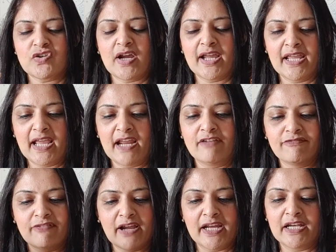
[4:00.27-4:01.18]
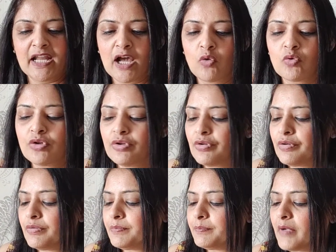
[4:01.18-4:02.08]
try and find out
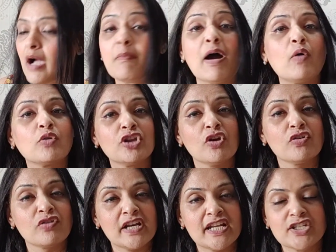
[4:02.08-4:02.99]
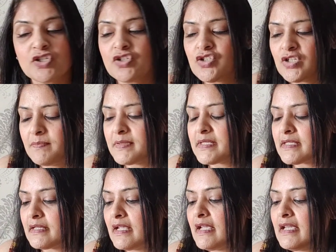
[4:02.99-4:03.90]
about your
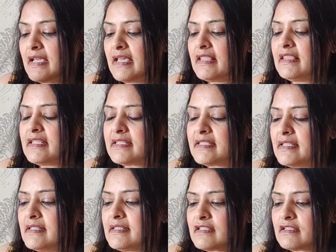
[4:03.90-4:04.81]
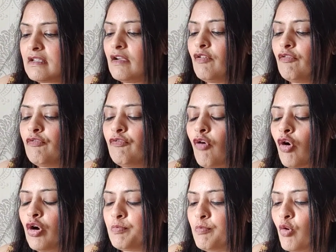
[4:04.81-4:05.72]
relationships this is
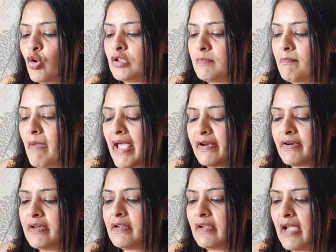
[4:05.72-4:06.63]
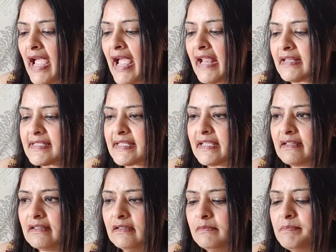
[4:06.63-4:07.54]
for both married and
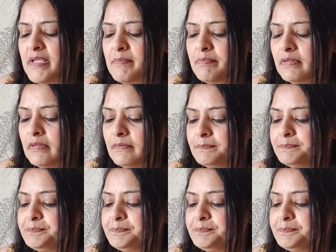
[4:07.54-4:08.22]
single people